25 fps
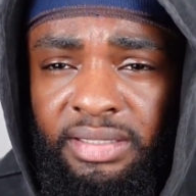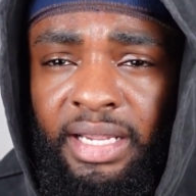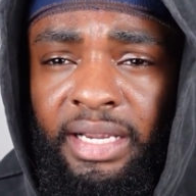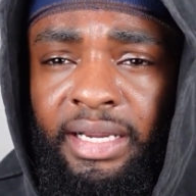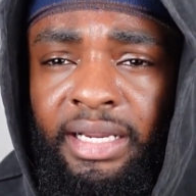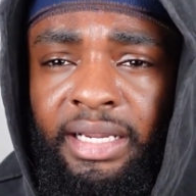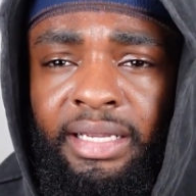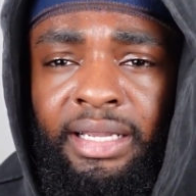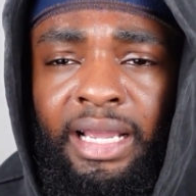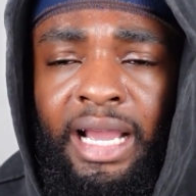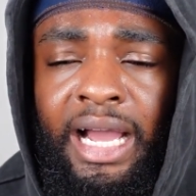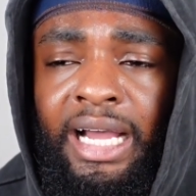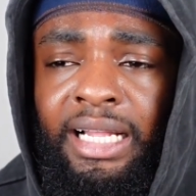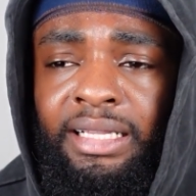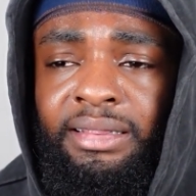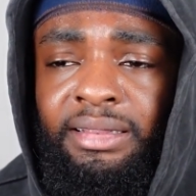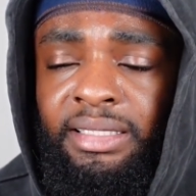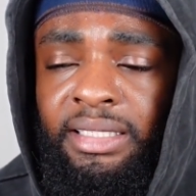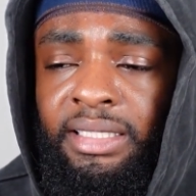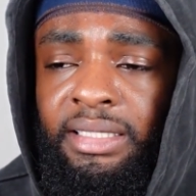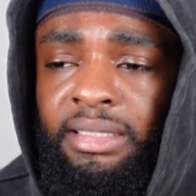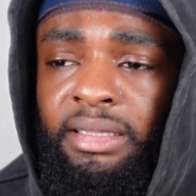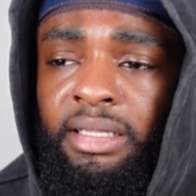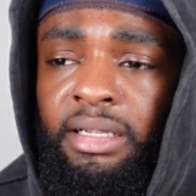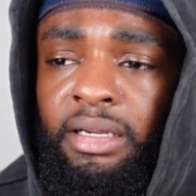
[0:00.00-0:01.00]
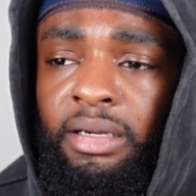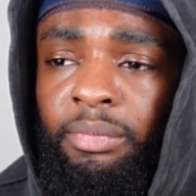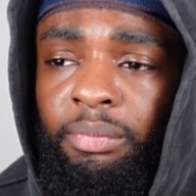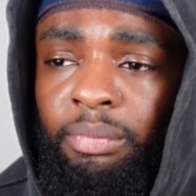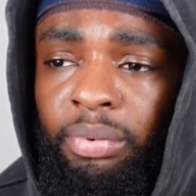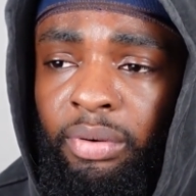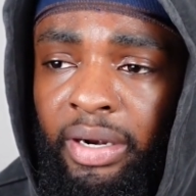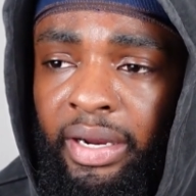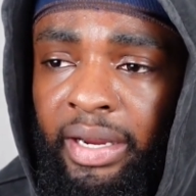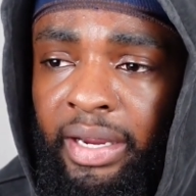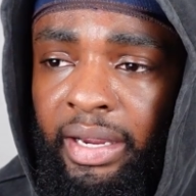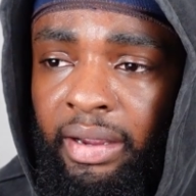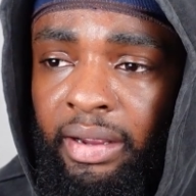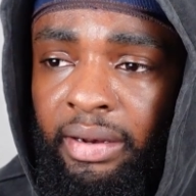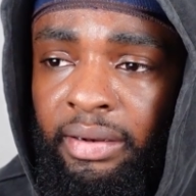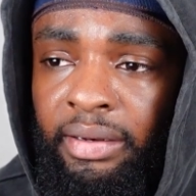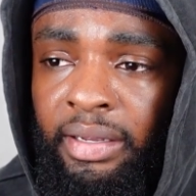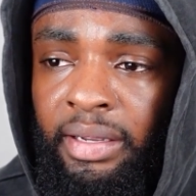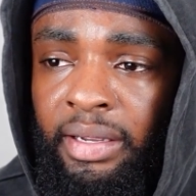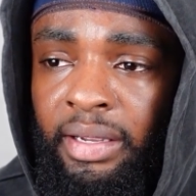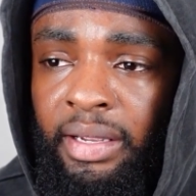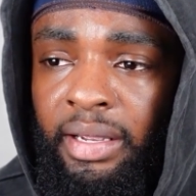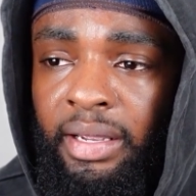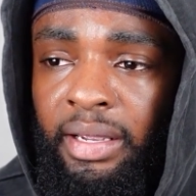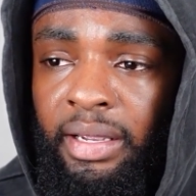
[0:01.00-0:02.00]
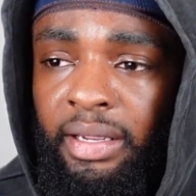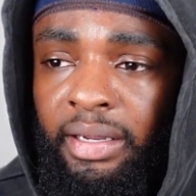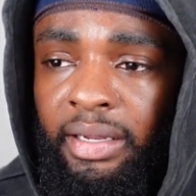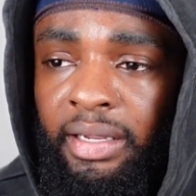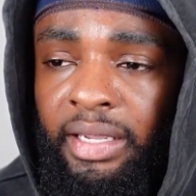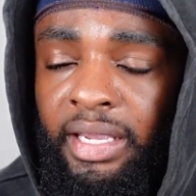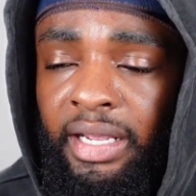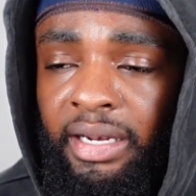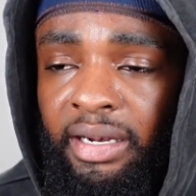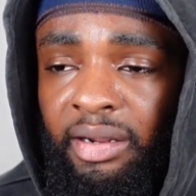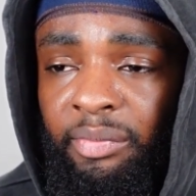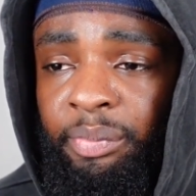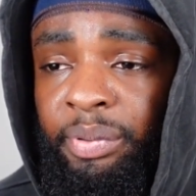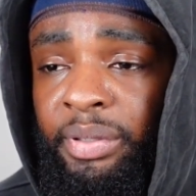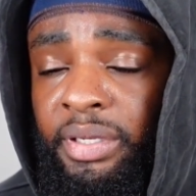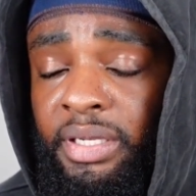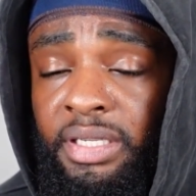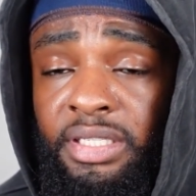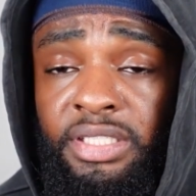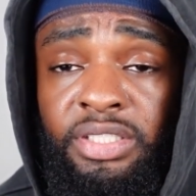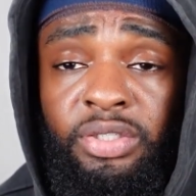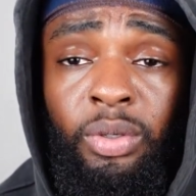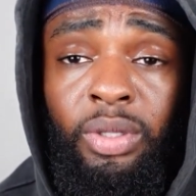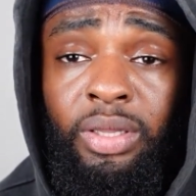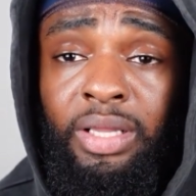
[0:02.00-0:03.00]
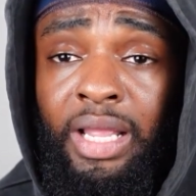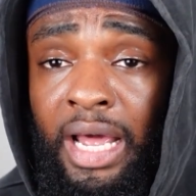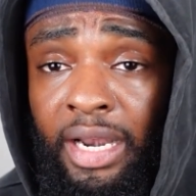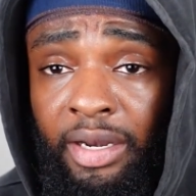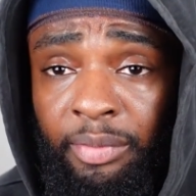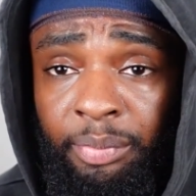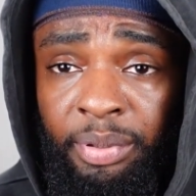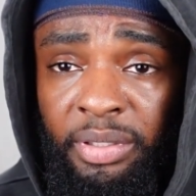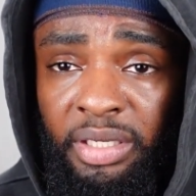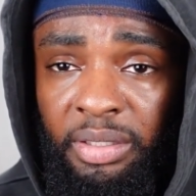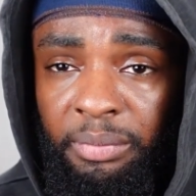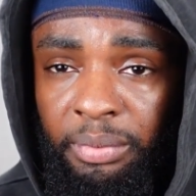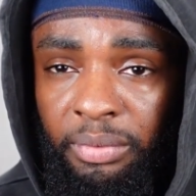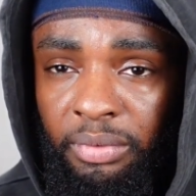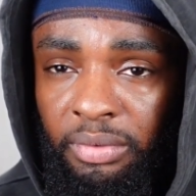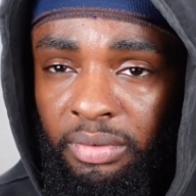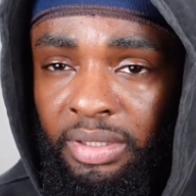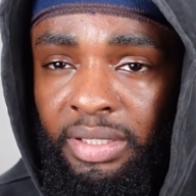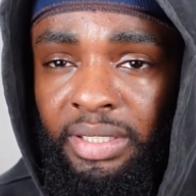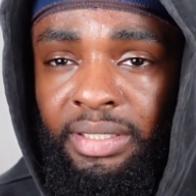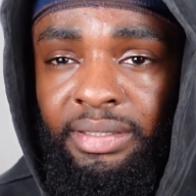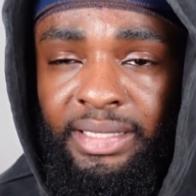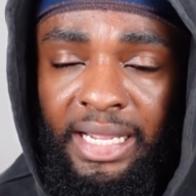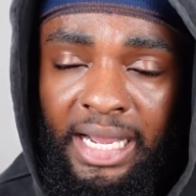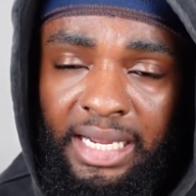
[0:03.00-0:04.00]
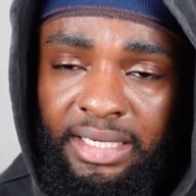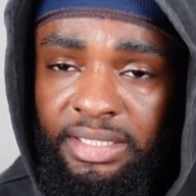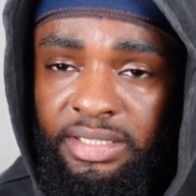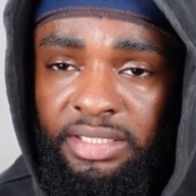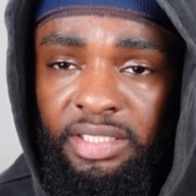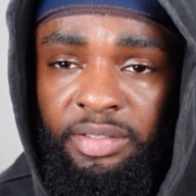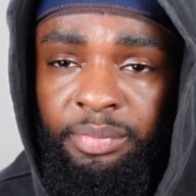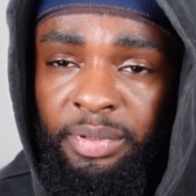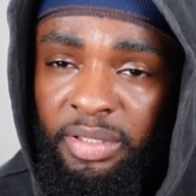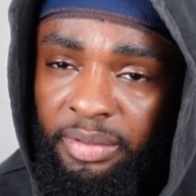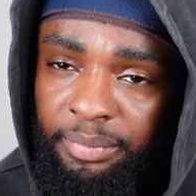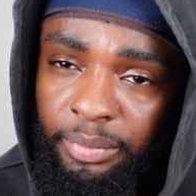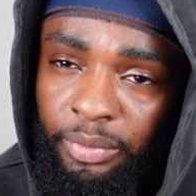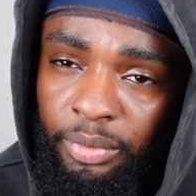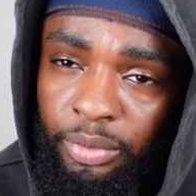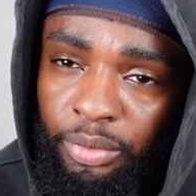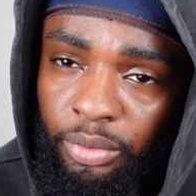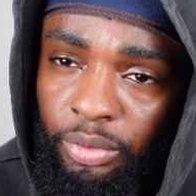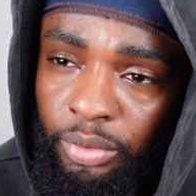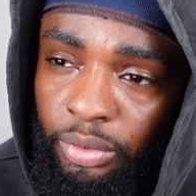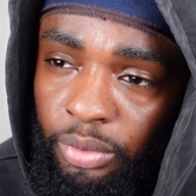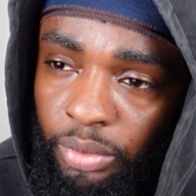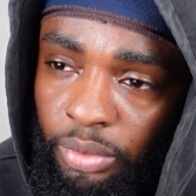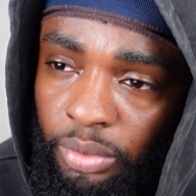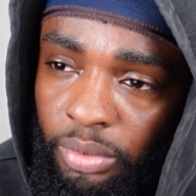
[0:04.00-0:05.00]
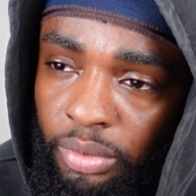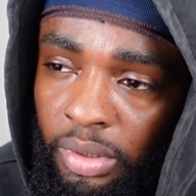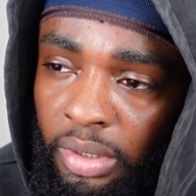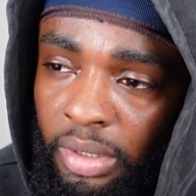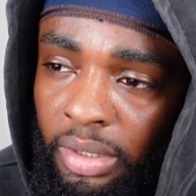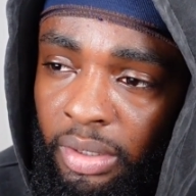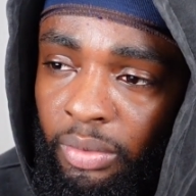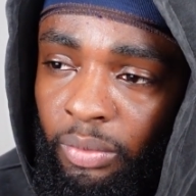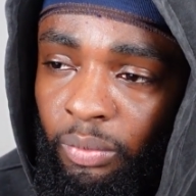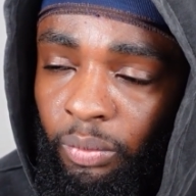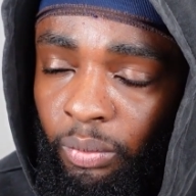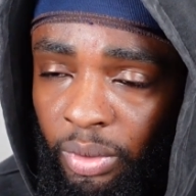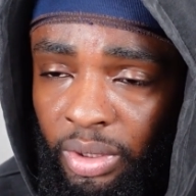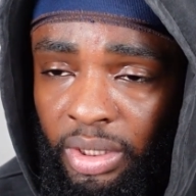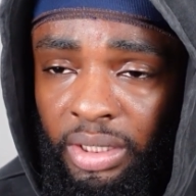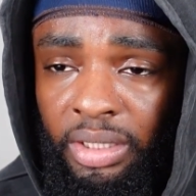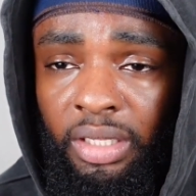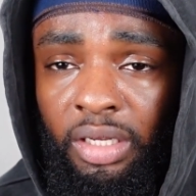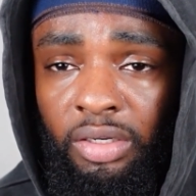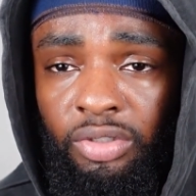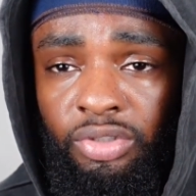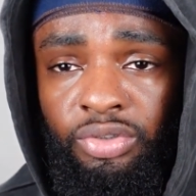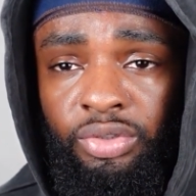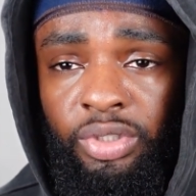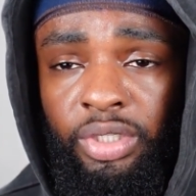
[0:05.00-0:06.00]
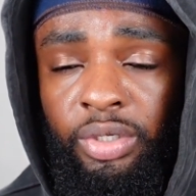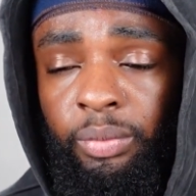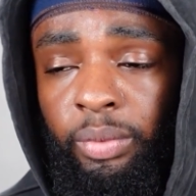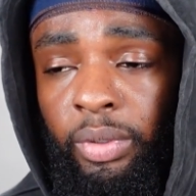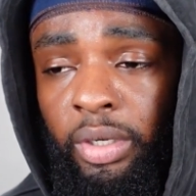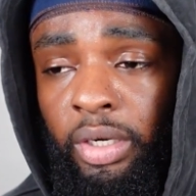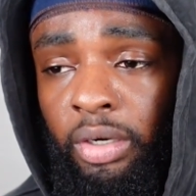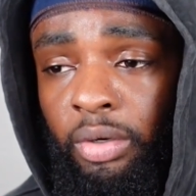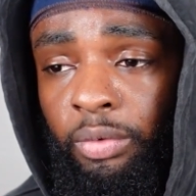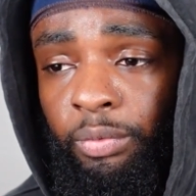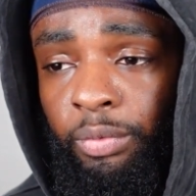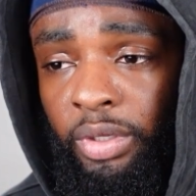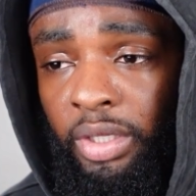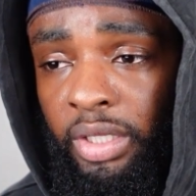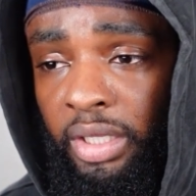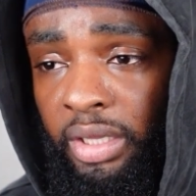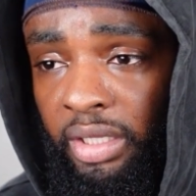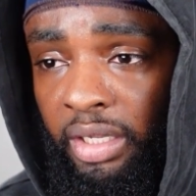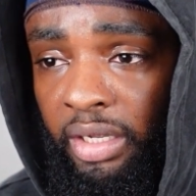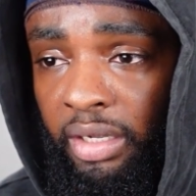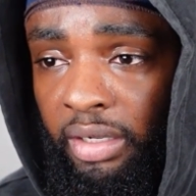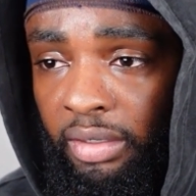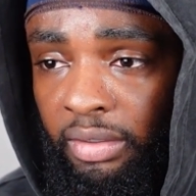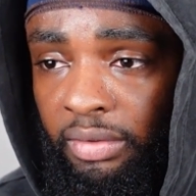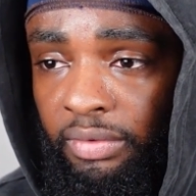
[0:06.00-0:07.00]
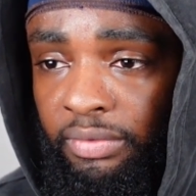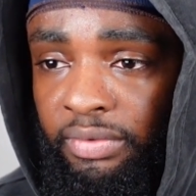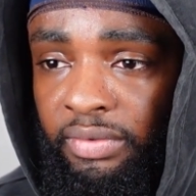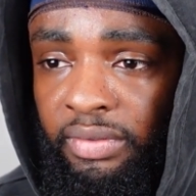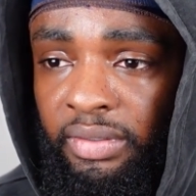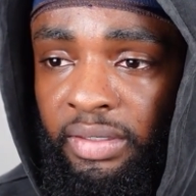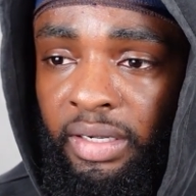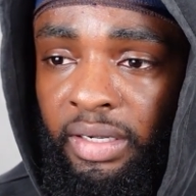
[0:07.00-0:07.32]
Like, I think their brand can appease to a lot of people, not just the people who really love streetwear and really love,